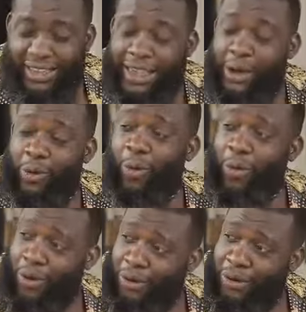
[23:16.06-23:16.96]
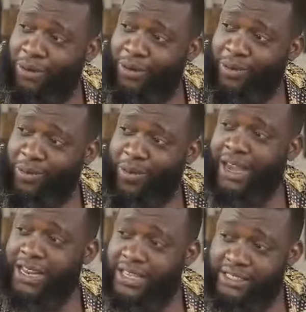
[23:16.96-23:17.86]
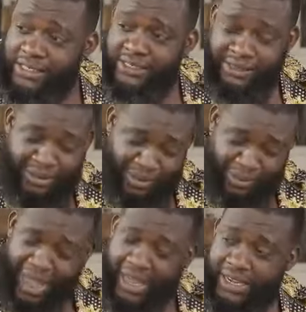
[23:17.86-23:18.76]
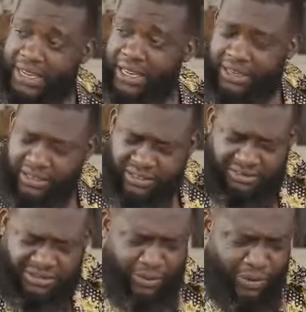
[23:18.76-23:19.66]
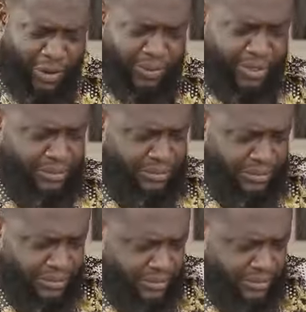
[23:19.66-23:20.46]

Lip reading: the girl will walk, at least body problem.